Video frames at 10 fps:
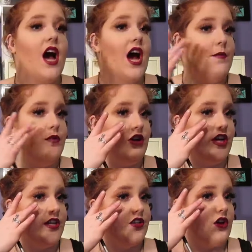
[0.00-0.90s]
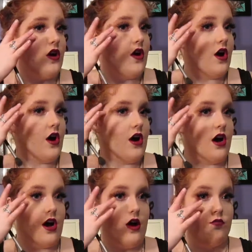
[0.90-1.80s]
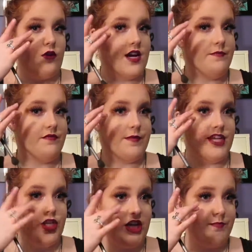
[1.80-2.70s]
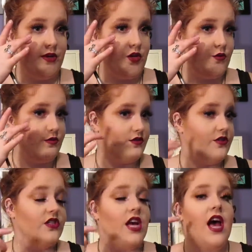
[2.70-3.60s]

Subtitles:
I put it right above my cheekbones.